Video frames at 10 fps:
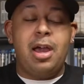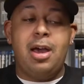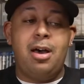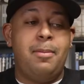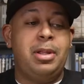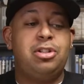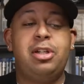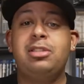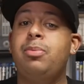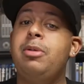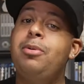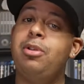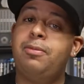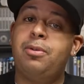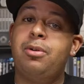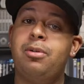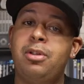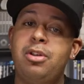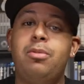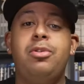and it tries to reboot it for,
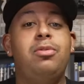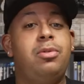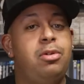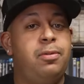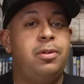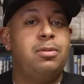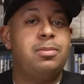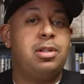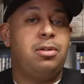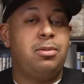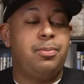you know, new films and